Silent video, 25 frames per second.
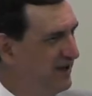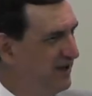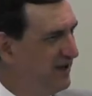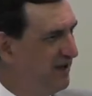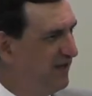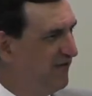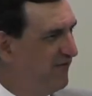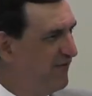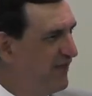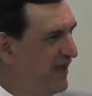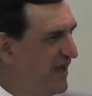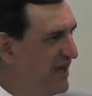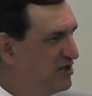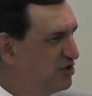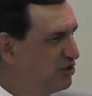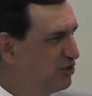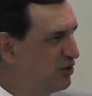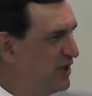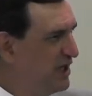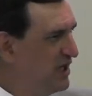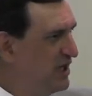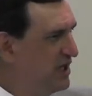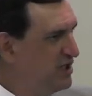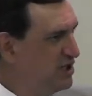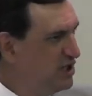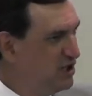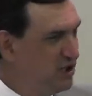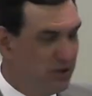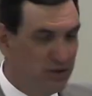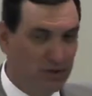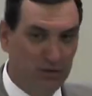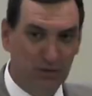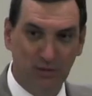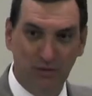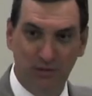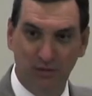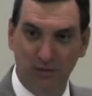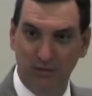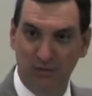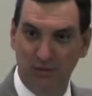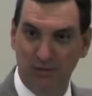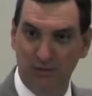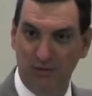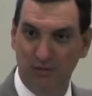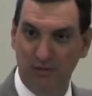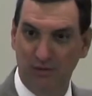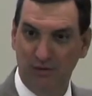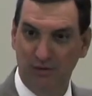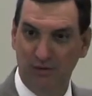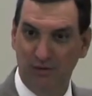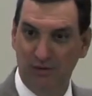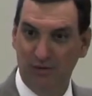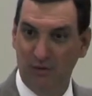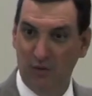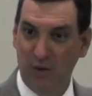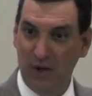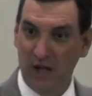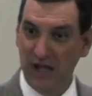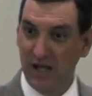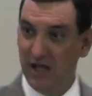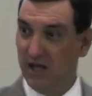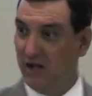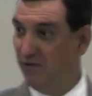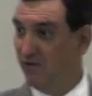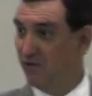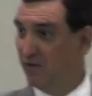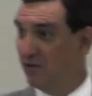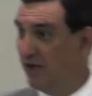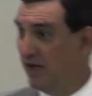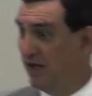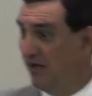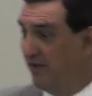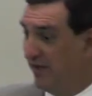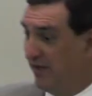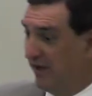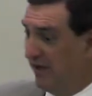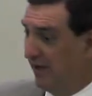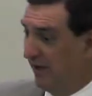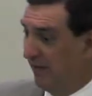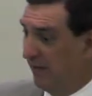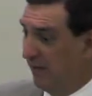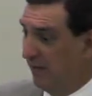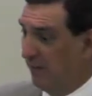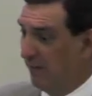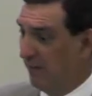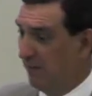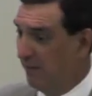if they treated you the way you treat them?